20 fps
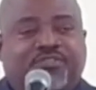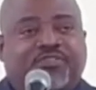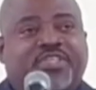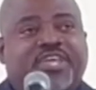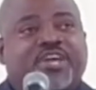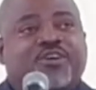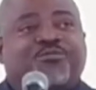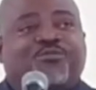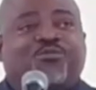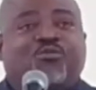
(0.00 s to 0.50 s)

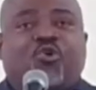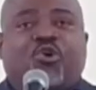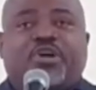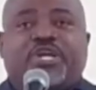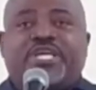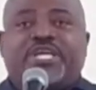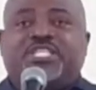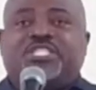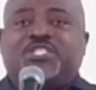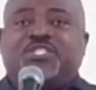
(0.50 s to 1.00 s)
therefore
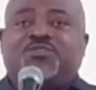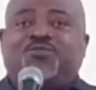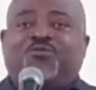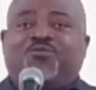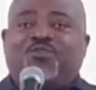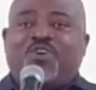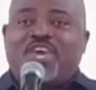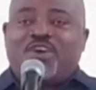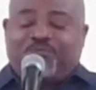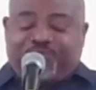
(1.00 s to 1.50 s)
his
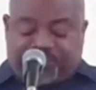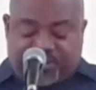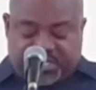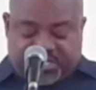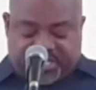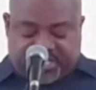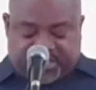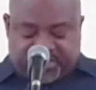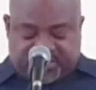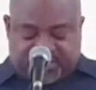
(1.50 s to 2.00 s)

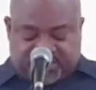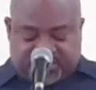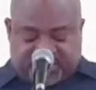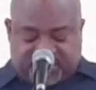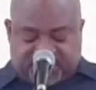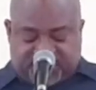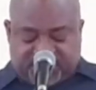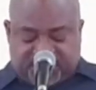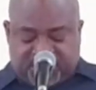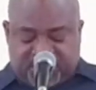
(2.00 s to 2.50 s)

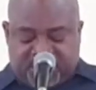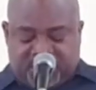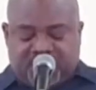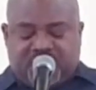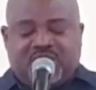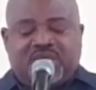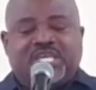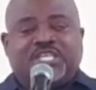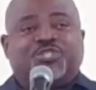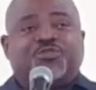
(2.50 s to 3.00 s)
faithfulness
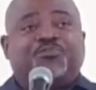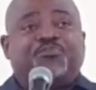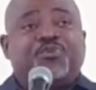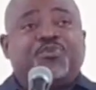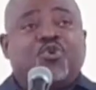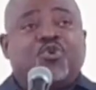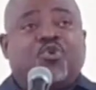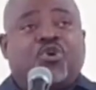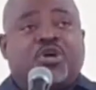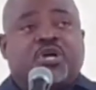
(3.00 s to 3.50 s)
is
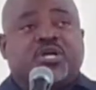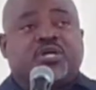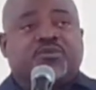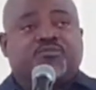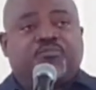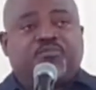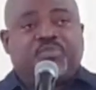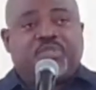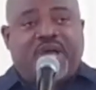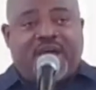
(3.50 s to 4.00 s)
pure
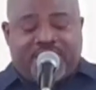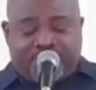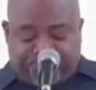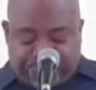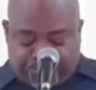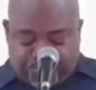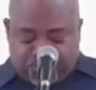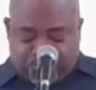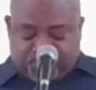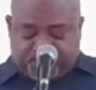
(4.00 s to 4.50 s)
and
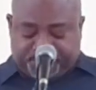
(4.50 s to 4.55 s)
true.